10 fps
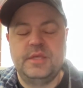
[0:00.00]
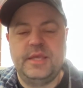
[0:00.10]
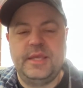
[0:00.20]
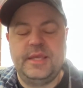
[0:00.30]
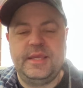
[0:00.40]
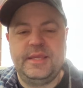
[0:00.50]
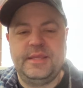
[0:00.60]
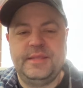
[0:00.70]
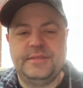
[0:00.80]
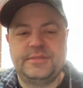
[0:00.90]

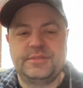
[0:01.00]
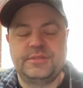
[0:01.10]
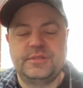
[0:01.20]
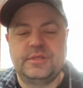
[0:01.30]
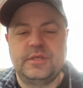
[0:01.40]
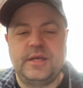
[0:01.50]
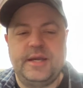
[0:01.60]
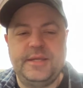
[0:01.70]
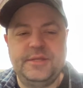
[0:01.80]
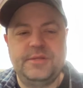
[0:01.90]
and
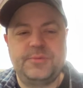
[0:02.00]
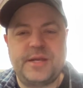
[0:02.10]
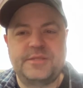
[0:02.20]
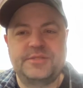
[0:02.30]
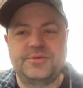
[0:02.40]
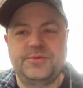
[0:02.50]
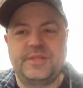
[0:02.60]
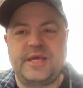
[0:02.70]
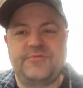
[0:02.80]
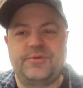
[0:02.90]
I ended up practicing
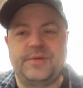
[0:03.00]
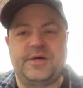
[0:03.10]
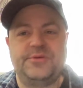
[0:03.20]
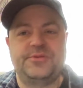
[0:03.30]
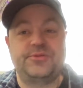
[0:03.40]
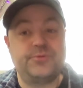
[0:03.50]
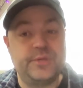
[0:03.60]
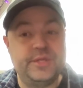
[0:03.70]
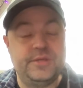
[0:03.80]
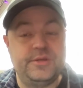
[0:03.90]
with that for about
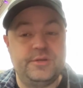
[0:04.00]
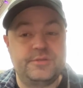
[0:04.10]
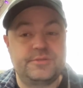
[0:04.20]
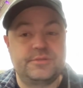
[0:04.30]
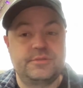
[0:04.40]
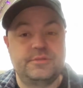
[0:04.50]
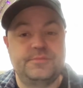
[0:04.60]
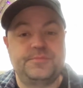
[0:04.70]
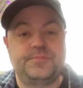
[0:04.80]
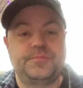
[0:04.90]
three years
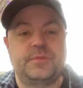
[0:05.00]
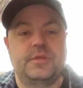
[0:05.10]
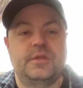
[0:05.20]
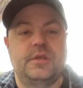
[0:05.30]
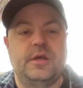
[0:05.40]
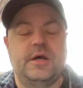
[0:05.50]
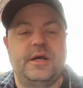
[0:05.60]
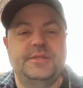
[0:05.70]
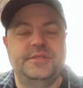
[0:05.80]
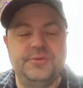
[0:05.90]

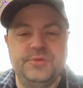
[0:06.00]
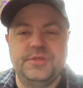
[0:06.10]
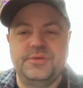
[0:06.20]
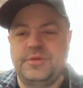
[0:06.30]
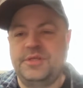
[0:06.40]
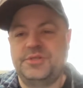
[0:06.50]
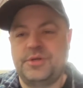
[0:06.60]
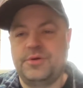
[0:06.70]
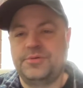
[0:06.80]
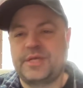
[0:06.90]
I didn't really do any
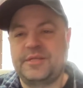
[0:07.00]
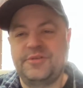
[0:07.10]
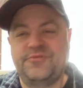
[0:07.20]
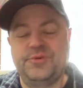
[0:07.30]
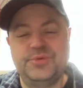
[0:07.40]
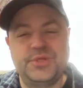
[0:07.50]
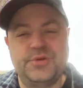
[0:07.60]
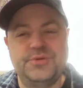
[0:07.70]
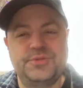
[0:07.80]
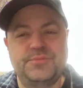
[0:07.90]
shows. I did a few
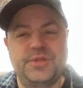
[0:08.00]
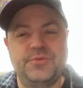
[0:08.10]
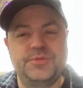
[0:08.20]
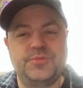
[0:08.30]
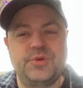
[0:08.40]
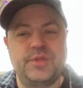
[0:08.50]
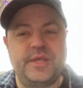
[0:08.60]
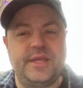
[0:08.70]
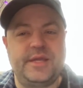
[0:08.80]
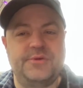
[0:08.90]
shows, but it was more
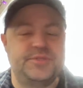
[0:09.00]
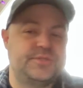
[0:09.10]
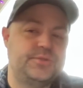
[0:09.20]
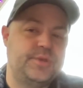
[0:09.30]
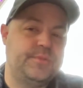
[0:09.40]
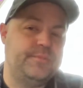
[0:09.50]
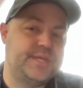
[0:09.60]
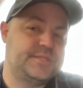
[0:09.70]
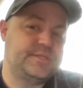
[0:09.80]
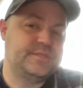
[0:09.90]
like I was just doing
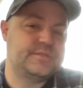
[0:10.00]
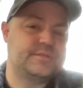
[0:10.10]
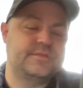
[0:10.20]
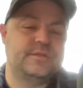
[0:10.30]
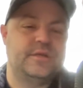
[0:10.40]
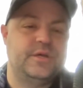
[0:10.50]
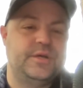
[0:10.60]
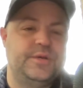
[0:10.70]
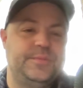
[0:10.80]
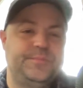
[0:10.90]
mixes
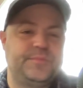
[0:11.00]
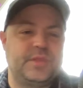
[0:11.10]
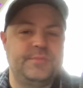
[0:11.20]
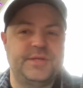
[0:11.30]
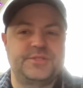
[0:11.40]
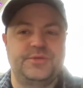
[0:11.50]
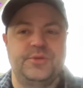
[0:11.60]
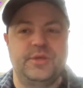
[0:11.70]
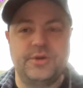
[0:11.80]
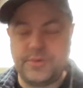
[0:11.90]
um, in my
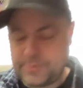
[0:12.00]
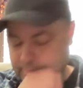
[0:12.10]
studio,